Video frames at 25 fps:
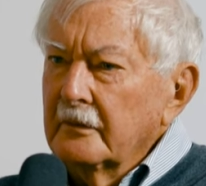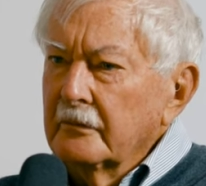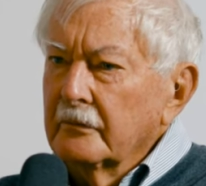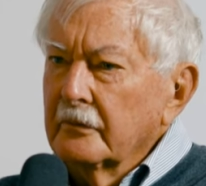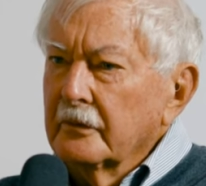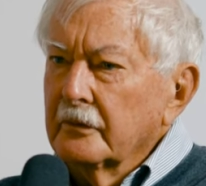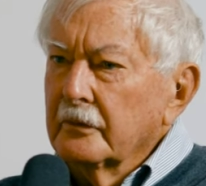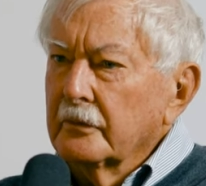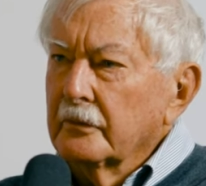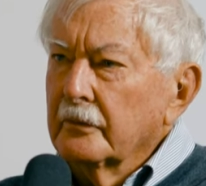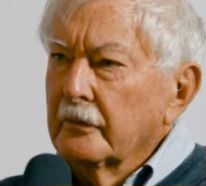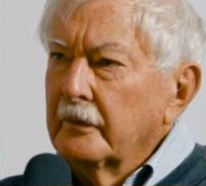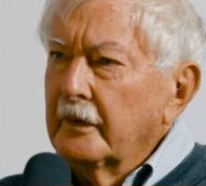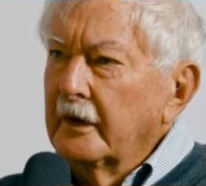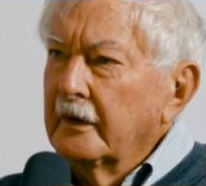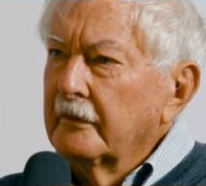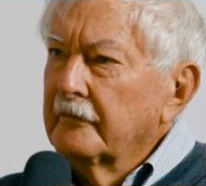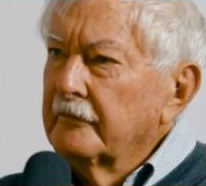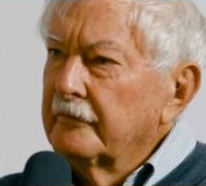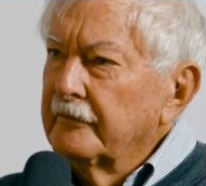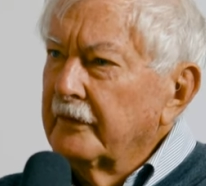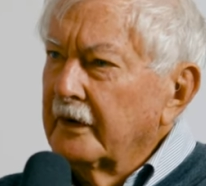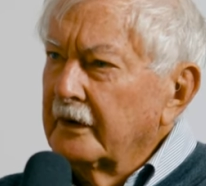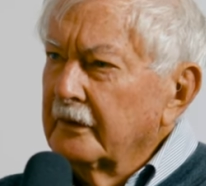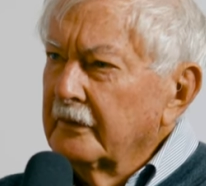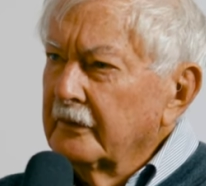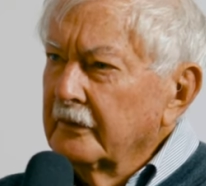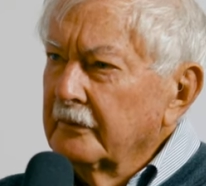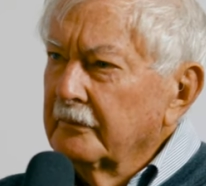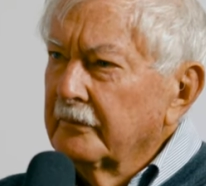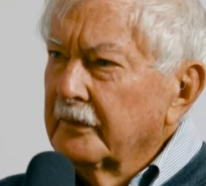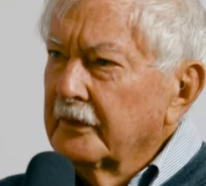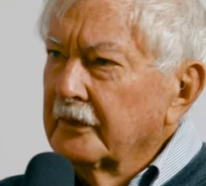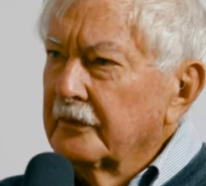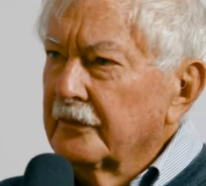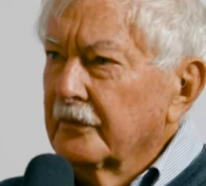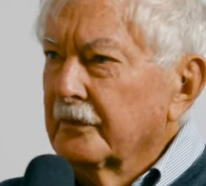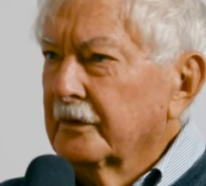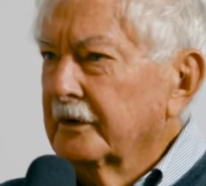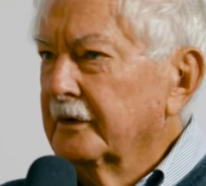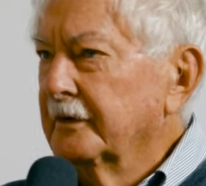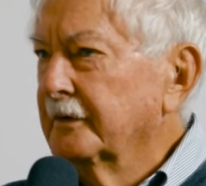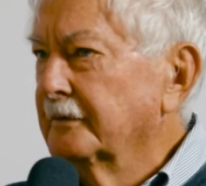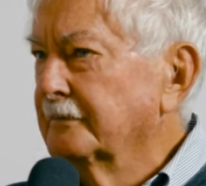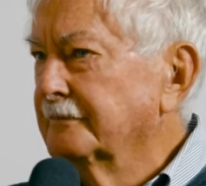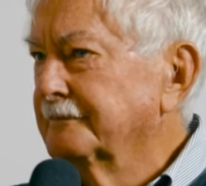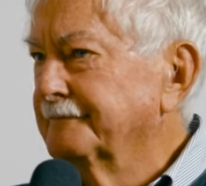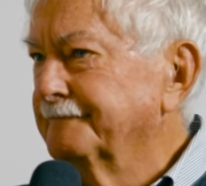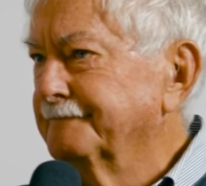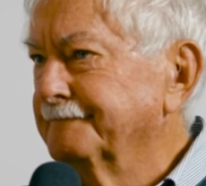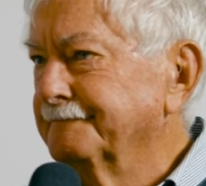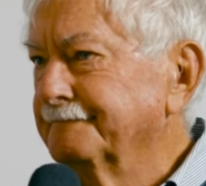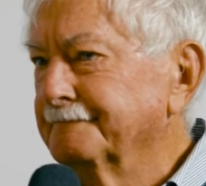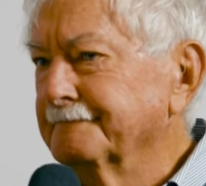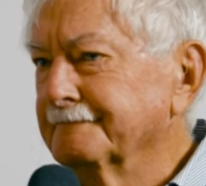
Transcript: were invented between